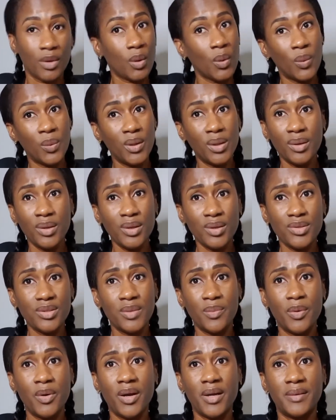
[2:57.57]
without your
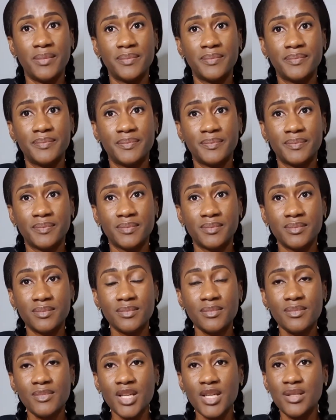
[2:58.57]
support.
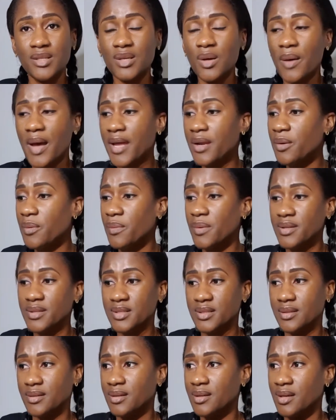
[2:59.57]
So I don't want
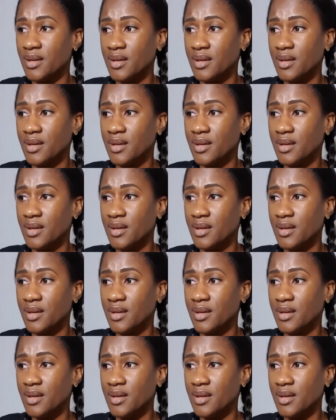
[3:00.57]
to